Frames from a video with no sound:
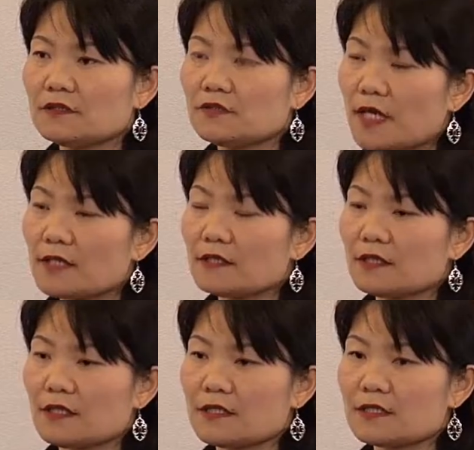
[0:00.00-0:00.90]

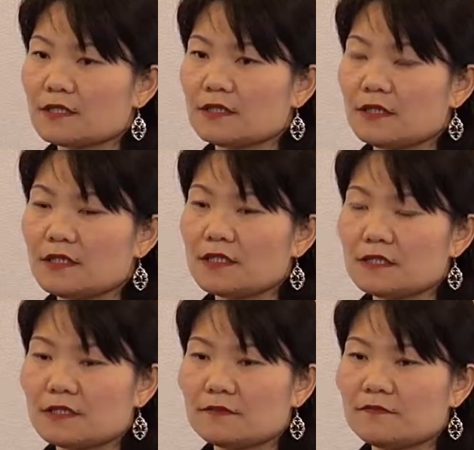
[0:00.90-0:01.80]
togetherness
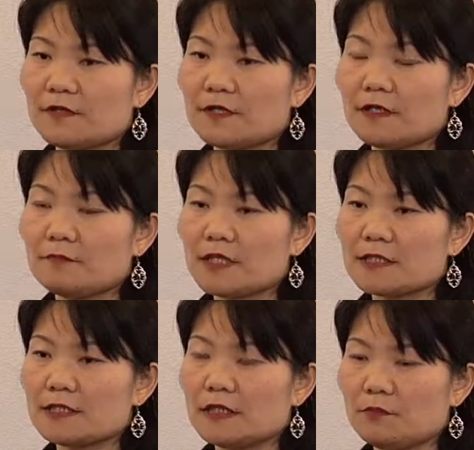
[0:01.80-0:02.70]
is very
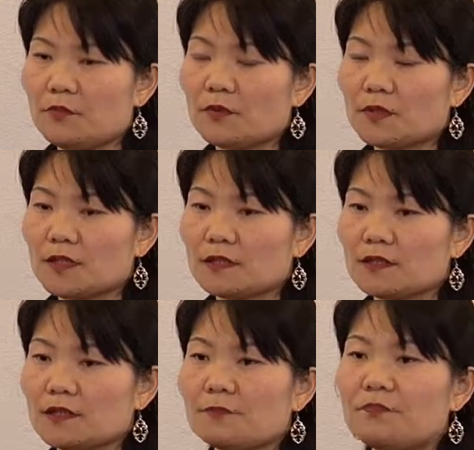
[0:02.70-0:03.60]
much
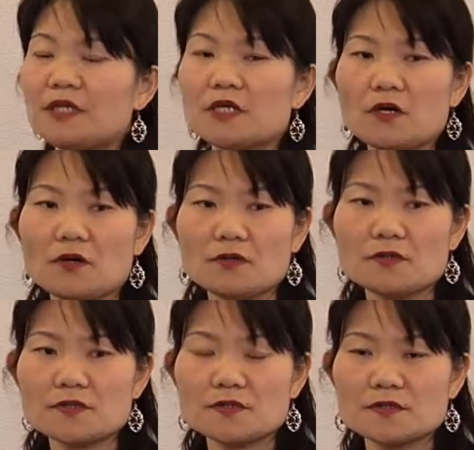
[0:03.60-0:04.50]
important
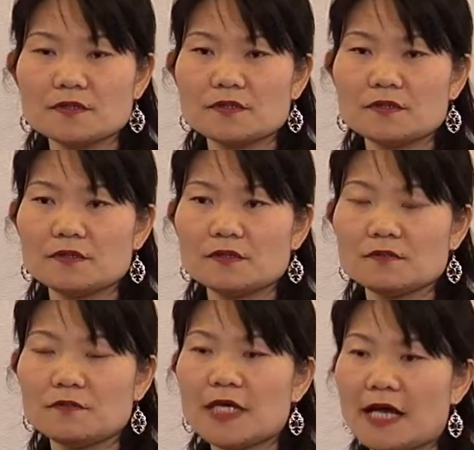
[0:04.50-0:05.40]
because
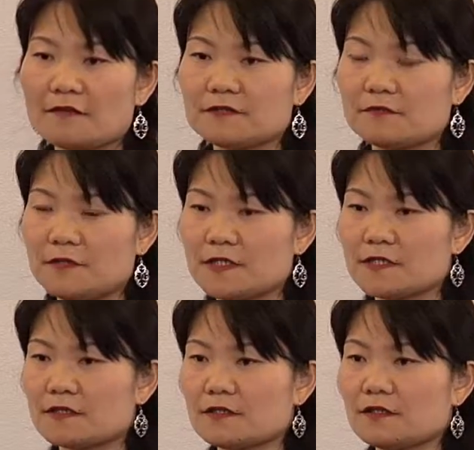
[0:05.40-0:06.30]
we have the
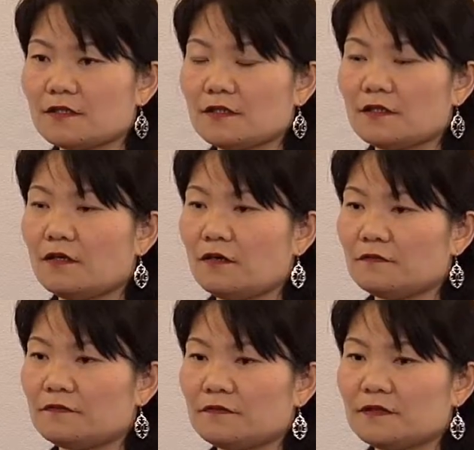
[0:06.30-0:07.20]
risk of
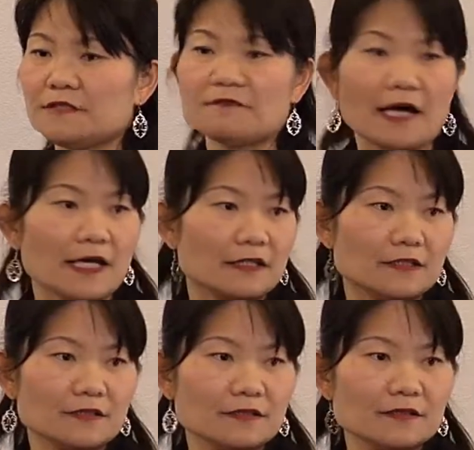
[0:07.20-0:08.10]
divide.
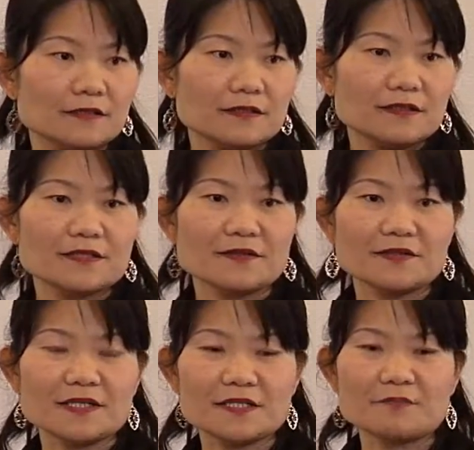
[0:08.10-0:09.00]
So
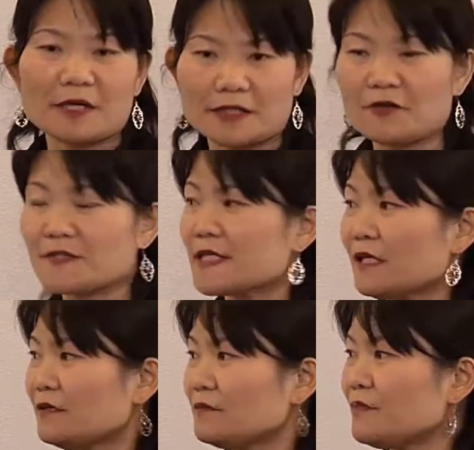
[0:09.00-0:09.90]
it's
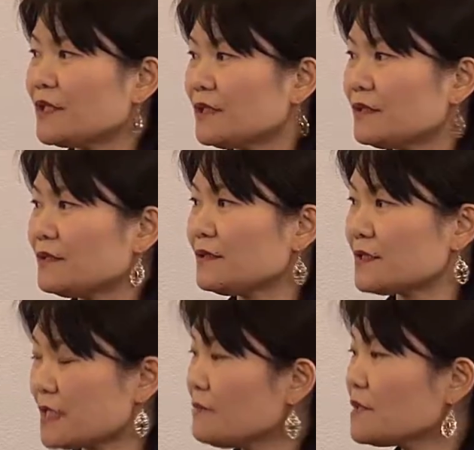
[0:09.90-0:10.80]
paradoxal, but at the
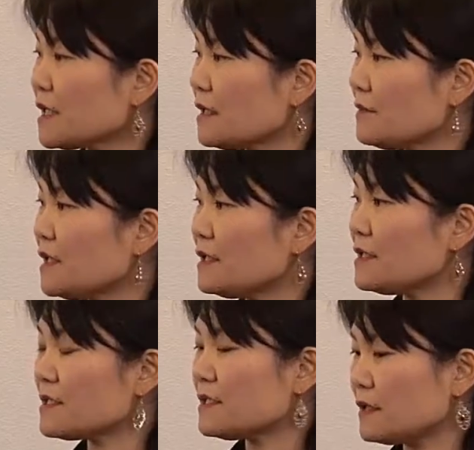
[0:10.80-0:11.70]
same time, it
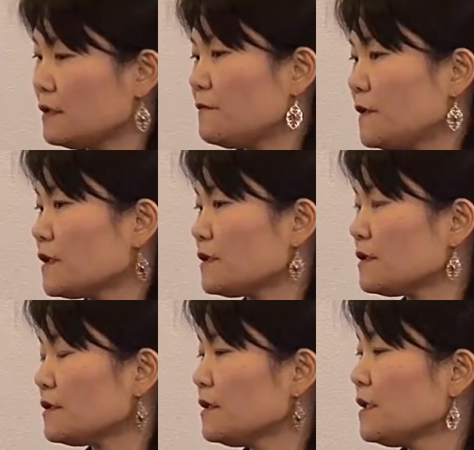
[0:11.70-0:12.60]
is significant.
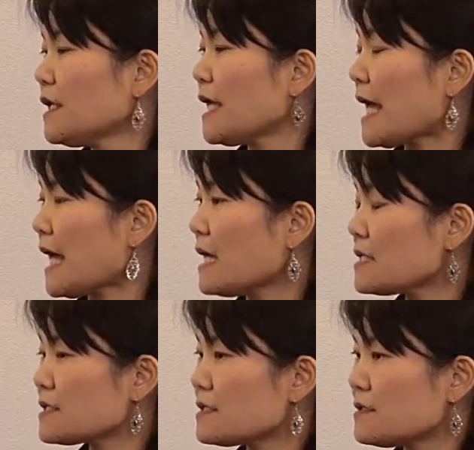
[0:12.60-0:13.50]

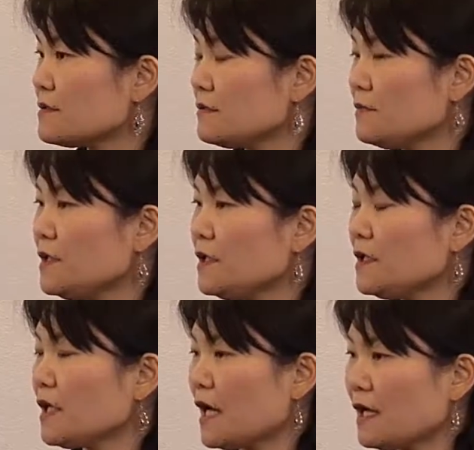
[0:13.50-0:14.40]
As
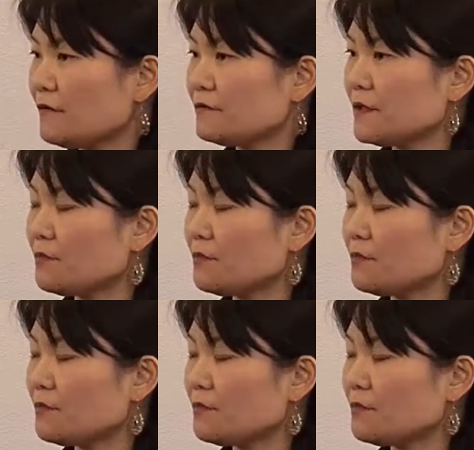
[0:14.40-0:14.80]
we have the